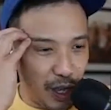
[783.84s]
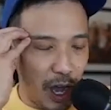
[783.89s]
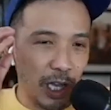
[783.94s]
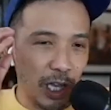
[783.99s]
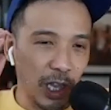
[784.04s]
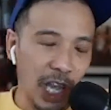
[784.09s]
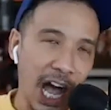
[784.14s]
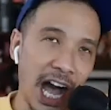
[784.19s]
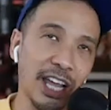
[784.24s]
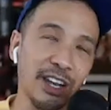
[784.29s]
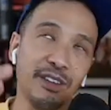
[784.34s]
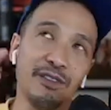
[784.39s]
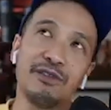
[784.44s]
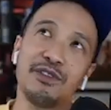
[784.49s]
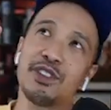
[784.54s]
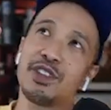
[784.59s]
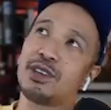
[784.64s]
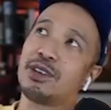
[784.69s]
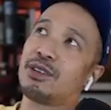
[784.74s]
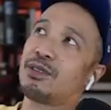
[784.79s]
lot of
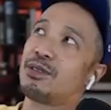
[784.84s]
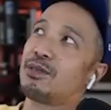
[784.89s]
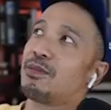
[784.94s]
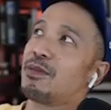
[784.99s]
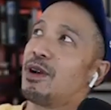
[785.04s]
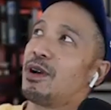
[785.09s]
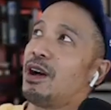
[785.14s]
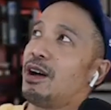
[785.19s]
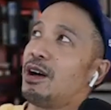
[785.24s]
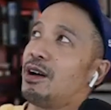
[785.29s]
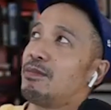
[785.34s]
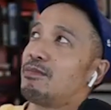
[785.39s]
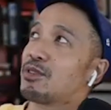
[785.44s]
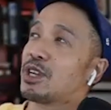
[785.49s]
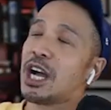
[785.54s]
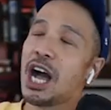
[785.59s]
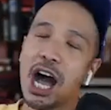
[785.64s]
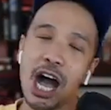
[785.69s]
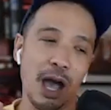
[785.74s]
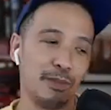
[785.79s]
the
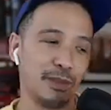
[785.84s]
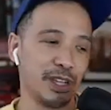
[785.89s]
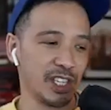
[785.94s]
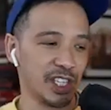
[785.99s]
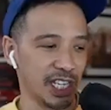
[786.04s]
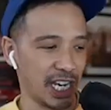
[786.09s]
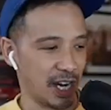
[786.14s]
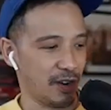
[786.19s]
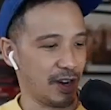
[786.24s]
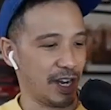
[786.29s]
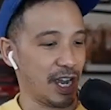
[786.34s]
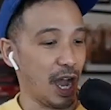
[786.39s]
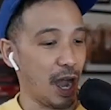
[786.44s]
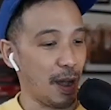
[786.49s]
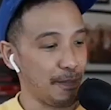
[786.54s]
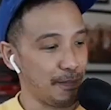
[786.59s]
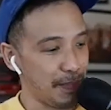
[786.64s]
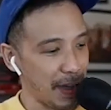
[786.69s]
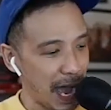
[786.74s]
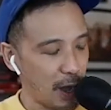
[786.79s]
commentary
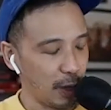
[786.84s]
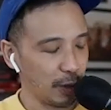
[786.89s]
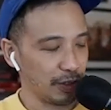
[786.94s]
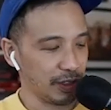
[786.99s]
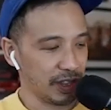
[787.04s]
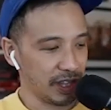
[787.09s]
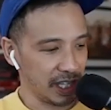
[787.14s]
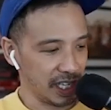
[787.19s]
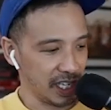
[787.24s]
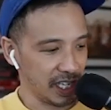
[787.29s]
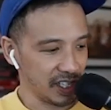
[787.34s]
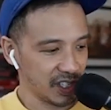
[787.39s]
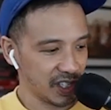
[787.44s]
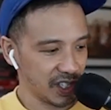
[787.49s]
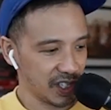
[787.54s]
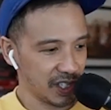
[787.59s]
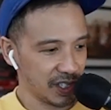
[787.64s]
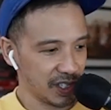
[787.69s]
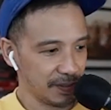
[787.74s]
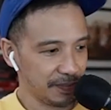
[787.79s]
about
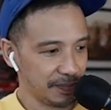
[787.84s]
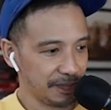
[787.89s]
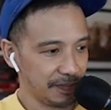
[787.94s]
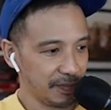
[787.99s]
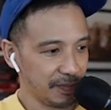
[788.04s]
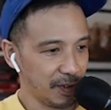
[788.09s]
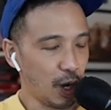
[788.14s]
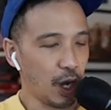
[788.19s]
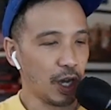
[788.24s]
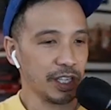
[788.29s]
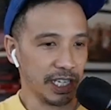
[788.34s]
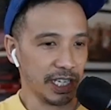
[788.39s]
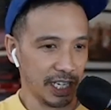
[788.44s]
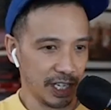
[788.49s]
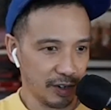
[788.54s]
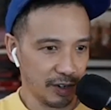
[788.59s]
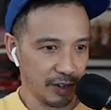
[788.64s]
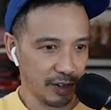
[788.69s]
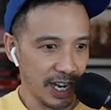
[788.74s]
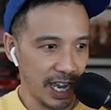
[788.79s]
this on the
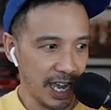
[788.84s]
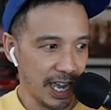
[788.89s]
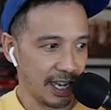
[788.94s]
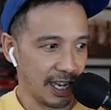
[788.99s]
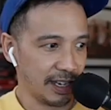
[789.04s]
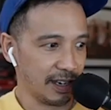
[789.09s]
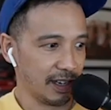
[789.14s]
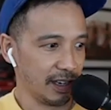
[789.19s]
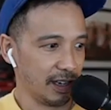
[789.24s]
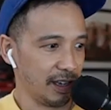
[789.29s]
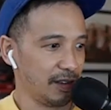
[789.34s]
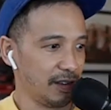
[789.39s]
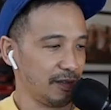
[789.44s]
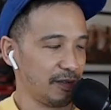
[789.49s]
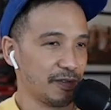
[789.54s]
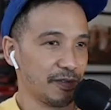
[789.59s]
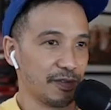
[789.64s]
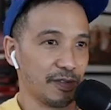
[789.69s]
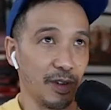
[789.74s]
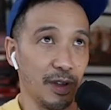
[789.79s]
internet
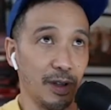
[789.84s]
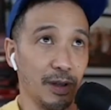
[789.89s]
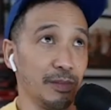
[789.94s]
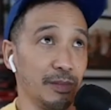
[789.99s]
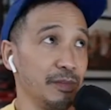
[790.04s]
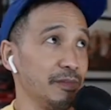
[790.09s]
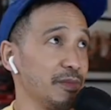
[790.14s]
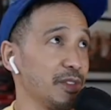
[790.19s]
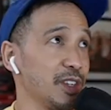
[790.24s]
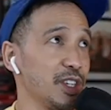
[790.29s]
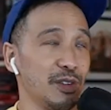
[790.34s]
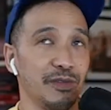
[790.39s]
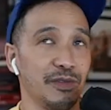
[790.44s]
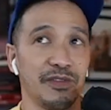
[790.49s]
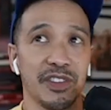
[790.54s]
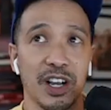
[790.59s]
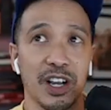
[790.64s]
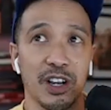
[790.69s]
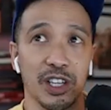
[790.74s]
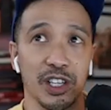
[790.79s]
from
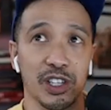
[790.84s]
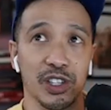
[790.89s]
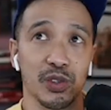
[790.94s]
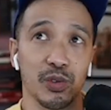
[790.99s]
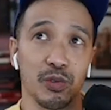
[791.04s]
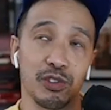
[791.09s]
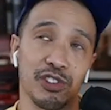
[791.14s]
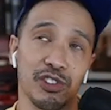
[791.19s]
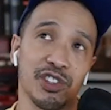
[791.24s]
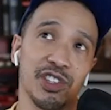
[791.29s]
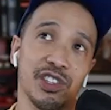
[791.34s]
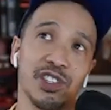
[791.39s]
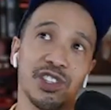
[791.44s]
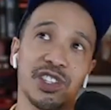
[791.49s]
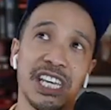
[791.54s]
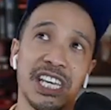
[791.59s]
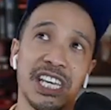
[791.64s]
various sources